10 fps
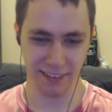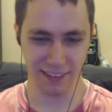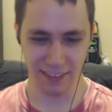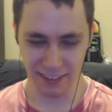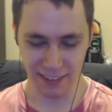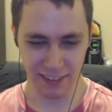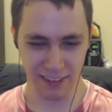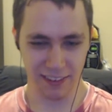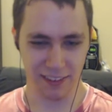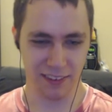
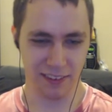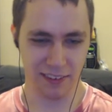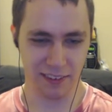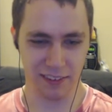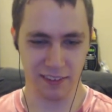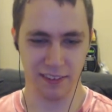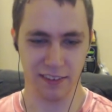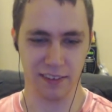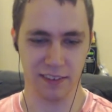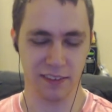
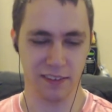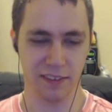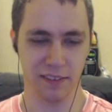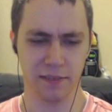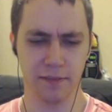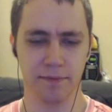No one is speaking in this clip.